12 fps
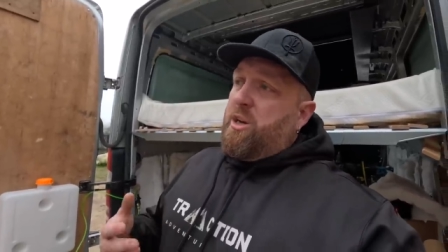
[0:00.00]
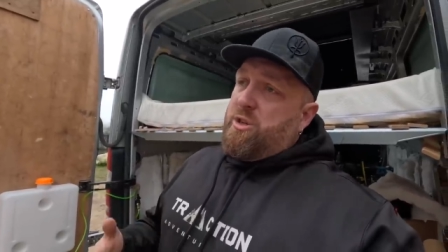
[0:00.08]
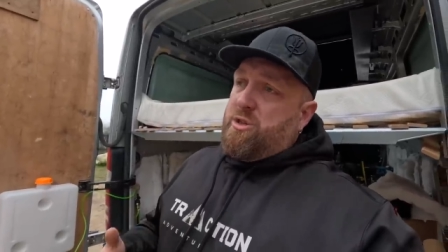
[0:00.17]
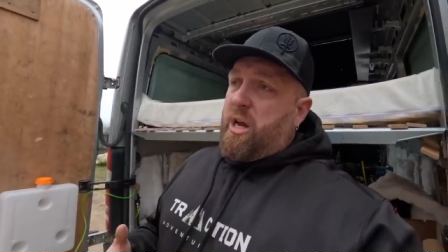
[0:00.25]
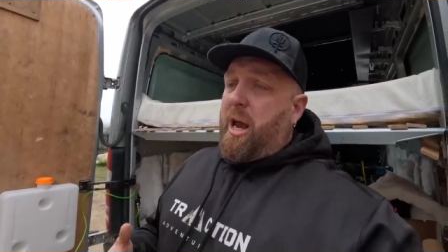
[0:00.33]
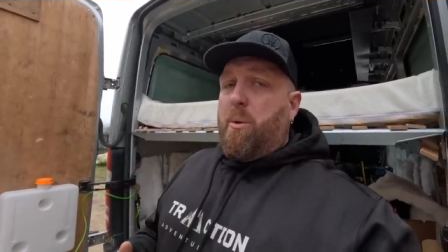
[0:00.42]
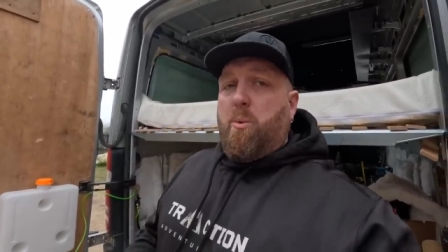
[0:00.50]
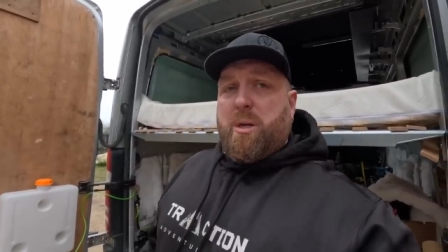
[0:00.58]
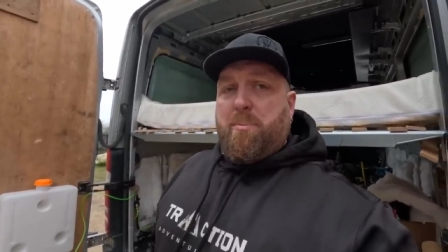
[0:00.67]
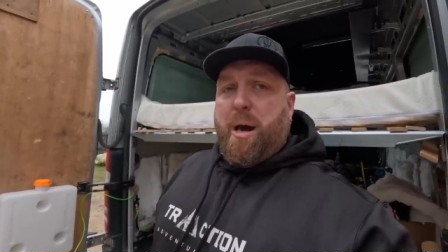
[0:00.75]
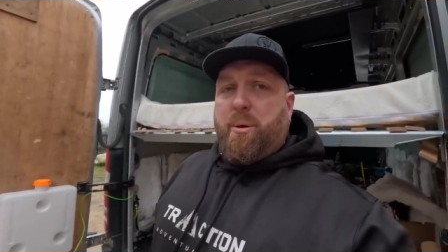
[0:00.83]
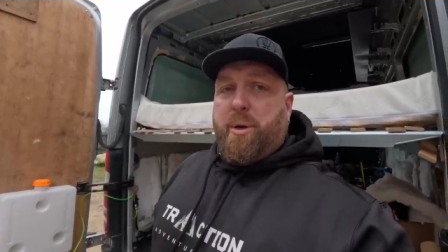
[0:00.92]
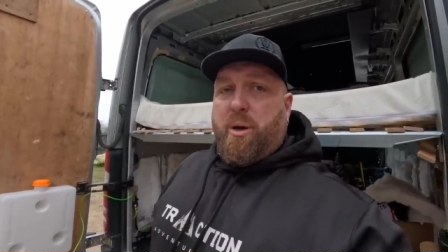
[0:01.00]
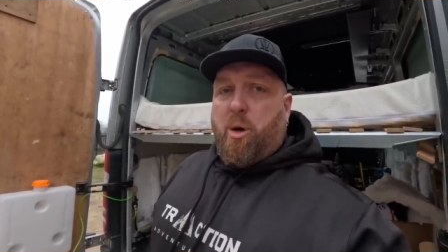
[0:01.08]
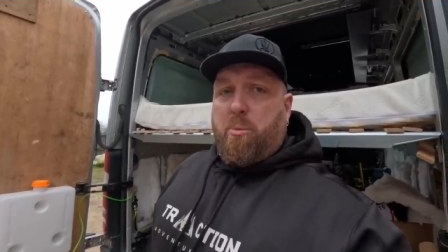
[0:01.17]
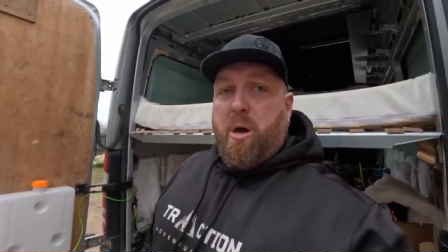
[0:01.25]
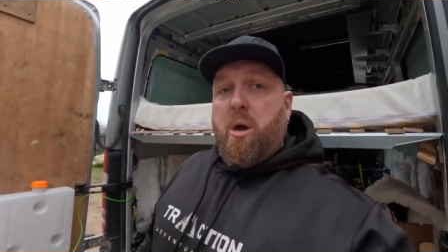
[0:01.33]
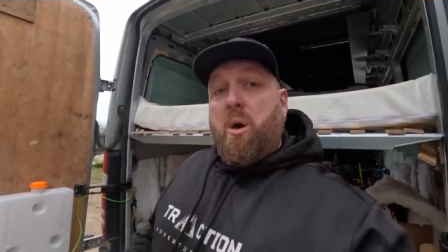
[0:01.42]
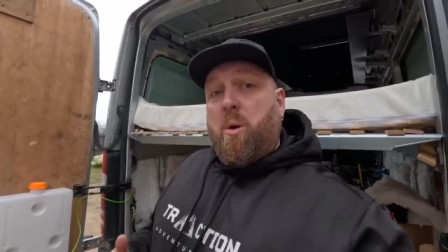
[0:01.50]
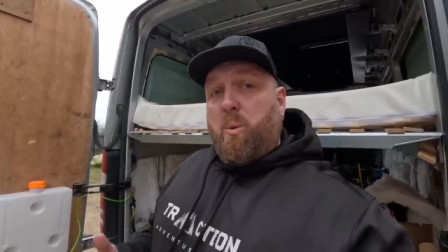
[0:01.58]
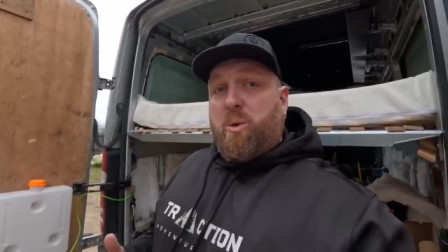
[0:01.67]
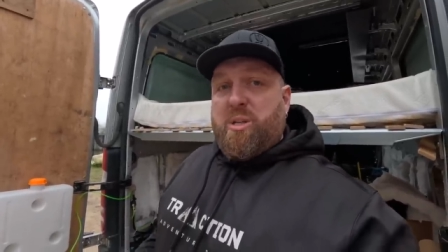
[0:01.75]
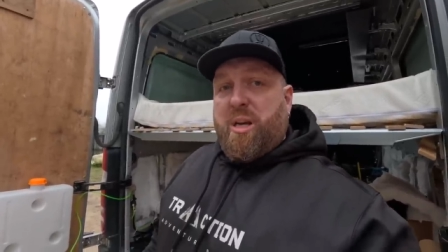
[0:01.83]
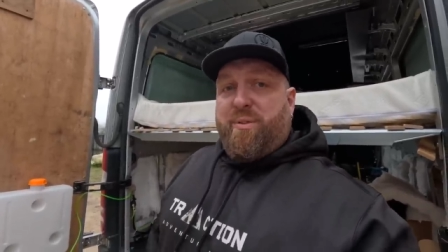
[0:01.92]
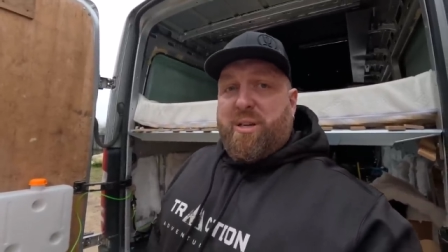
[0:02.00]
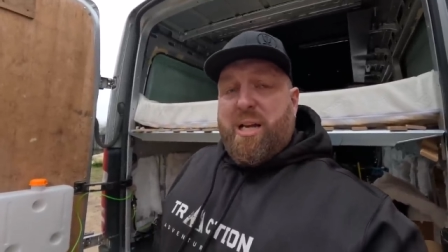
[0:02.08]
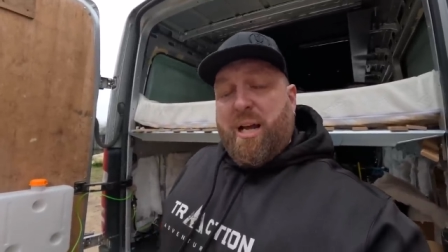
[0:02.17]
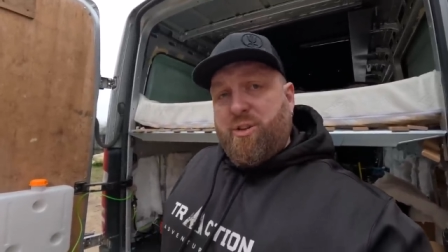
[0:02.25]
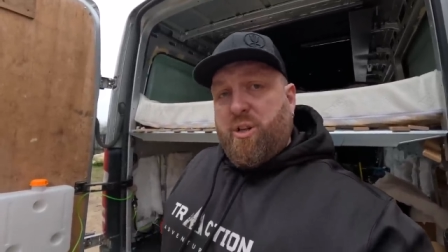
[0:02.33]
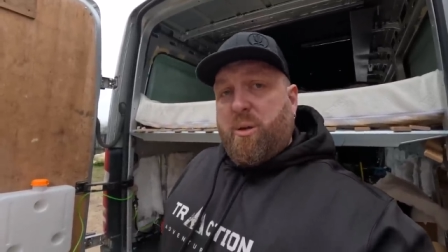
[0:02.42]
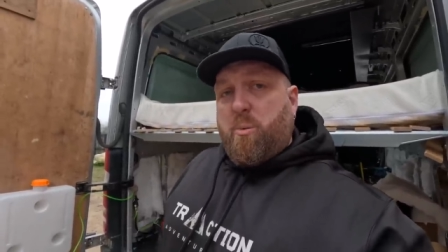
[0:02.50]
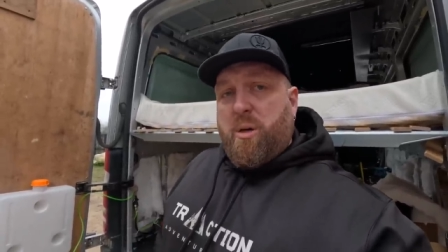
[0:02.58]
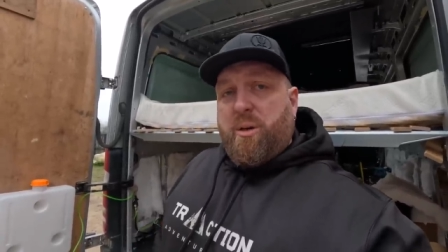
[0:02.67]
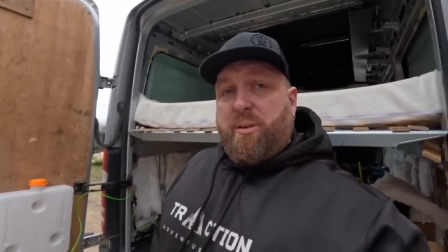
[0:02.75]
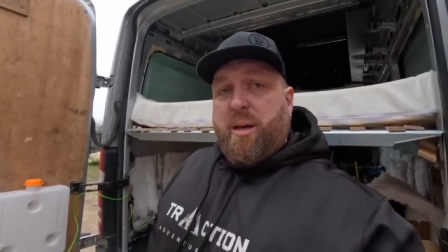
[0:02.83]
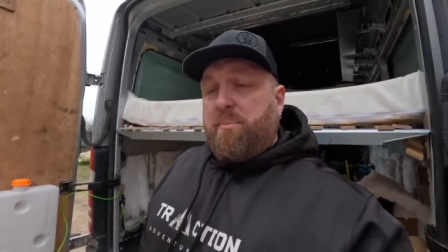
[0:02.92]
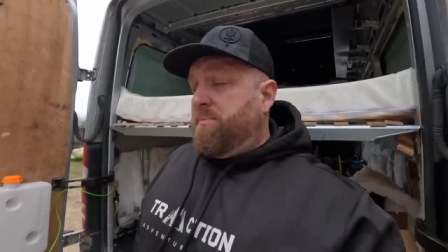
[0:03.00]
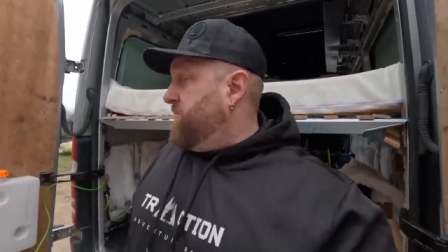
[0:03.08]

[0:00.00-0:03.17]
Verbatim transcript: So when I power it up, we'll see if it's actually worth it.